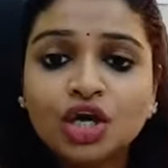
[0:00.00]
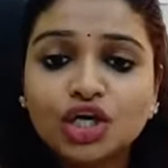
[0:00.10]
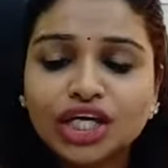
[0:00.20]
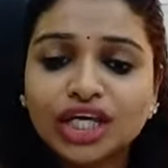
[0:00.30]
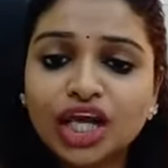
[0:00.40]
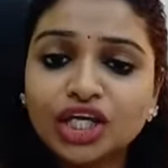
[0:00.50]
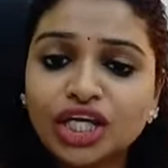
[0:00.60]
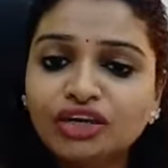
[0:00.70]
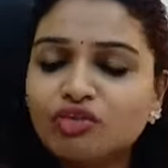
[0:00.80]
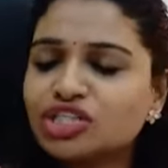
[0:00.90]
Okay, then
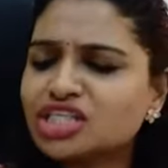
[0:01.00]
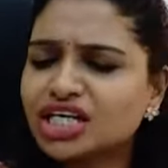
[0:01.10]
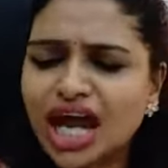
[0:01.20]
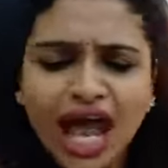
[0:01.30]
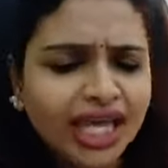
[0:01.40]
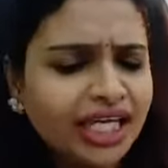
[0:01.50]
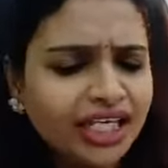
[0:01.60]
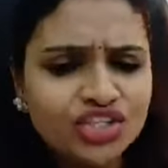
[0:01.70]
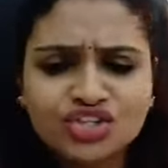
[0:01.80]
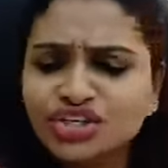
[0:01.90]
he was
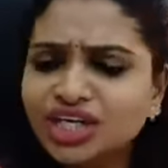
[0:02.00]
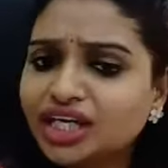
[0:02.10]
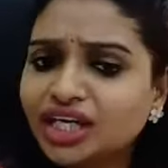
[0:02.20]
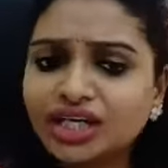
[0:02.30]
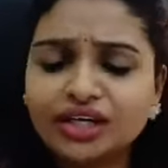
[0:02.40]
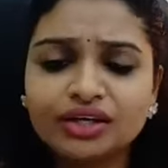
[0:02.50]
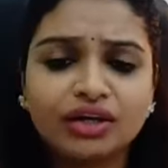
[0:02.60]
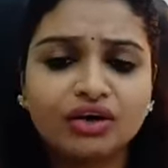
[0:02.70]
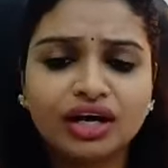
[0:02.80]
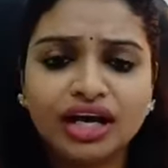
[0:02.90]
crying, shrieking,
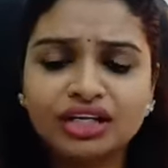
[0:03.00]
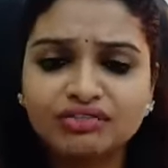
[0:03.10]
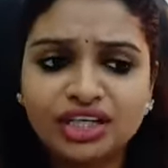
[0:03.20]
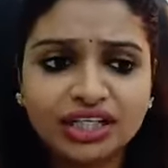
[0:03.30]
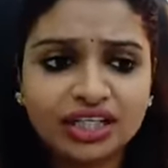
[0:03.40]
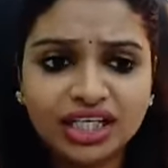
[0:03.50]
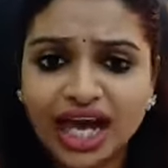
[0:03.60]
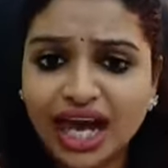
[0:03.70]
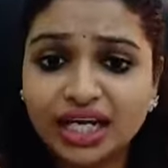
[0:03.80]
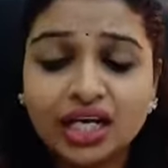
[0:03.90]
all right, when he
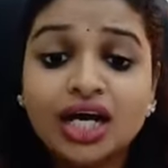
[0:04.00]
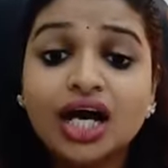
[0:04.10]
had